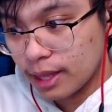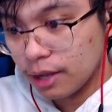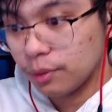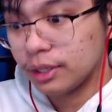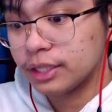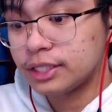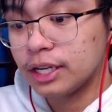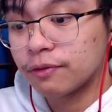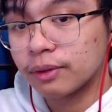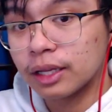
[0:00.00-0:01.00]
And we did see
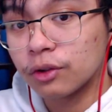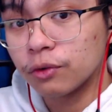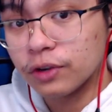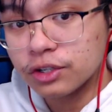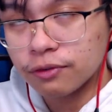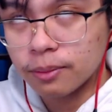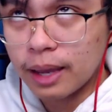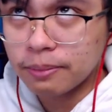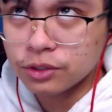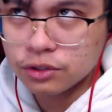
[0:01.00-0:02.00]
it from that little vision from
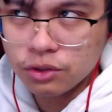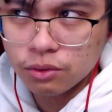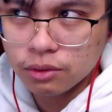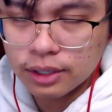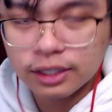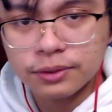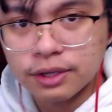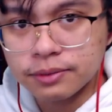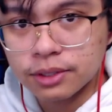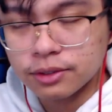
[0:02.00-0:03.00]
episode 2? I think it was
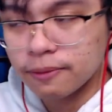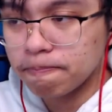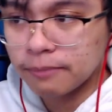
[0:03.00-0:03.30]
episode 2.